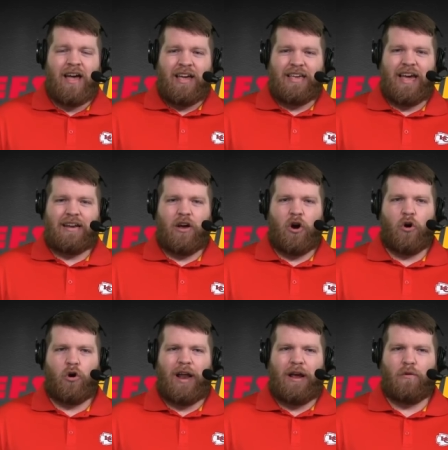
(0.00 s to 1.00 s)
he had to
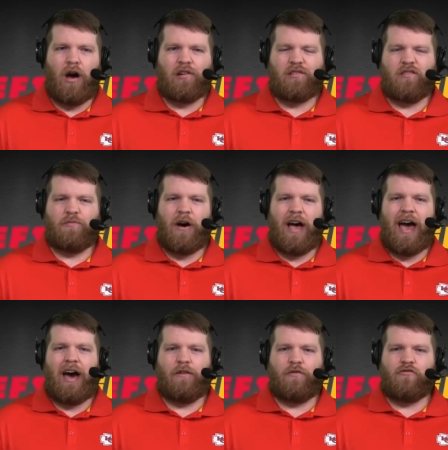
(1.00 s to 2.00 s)
earn a roster spot
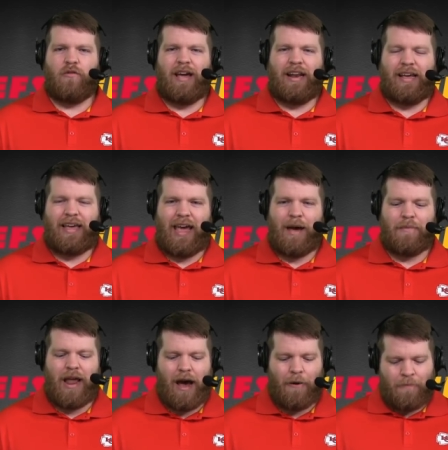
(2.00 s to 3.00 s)
out of training camp.
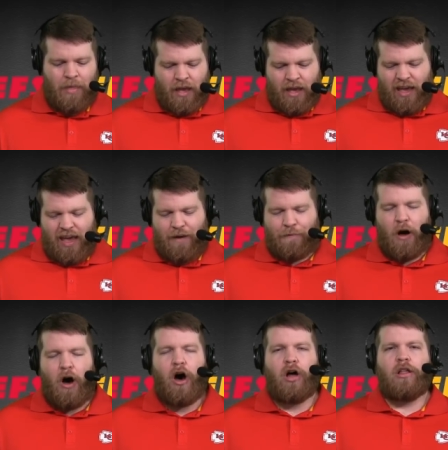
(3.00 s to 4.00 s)
Now, if
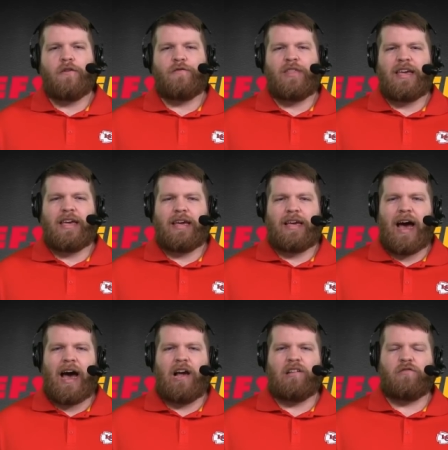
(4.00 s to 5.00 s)
all of the
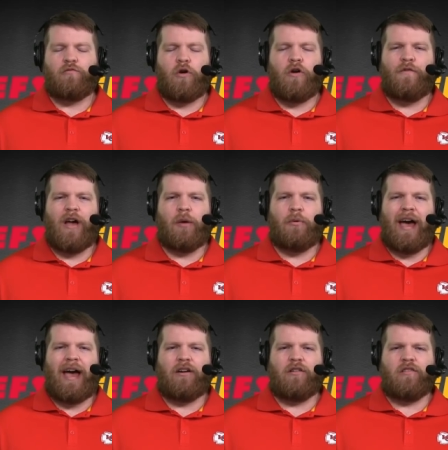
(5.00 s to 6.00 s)
guys were available
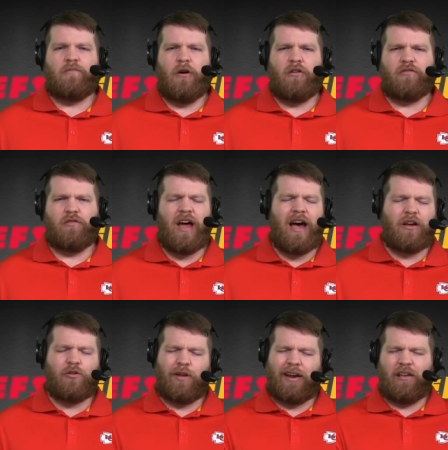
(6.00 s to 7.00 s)
at your disposal, not
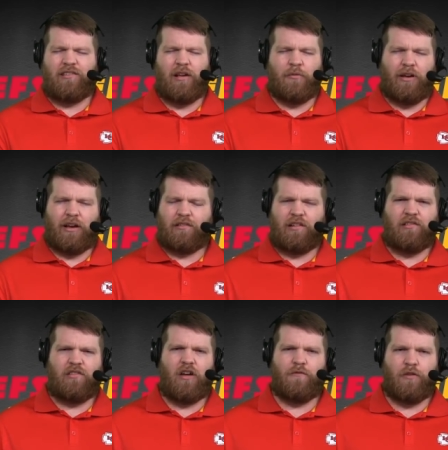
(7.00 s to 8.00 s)
including Osemele because he's
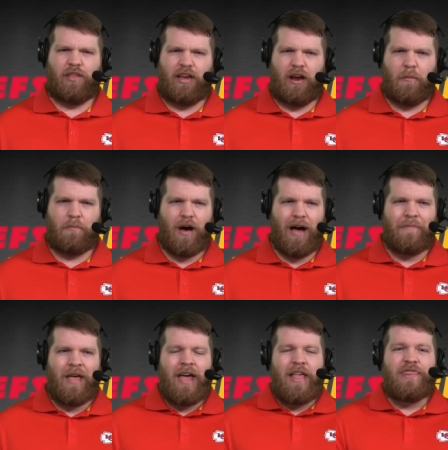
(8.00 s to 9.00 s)
done for the year, but
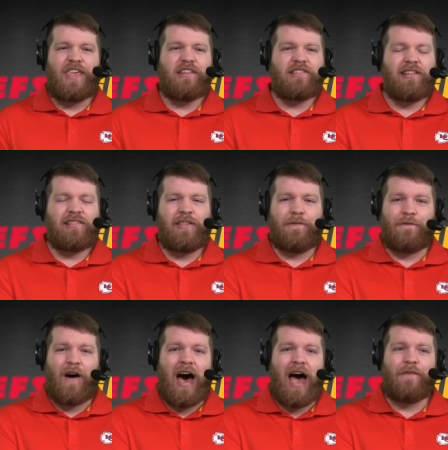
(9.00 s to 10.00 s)
this is the
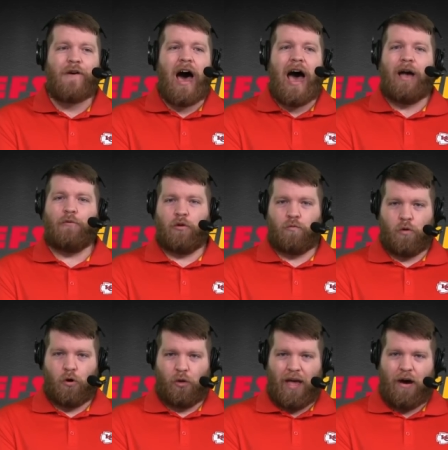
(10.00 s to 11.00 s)
five I would
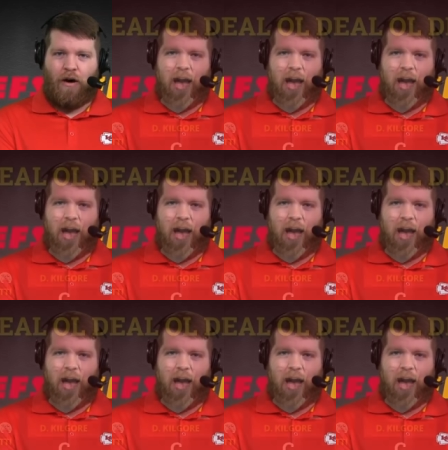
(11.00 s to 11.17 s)
roll out.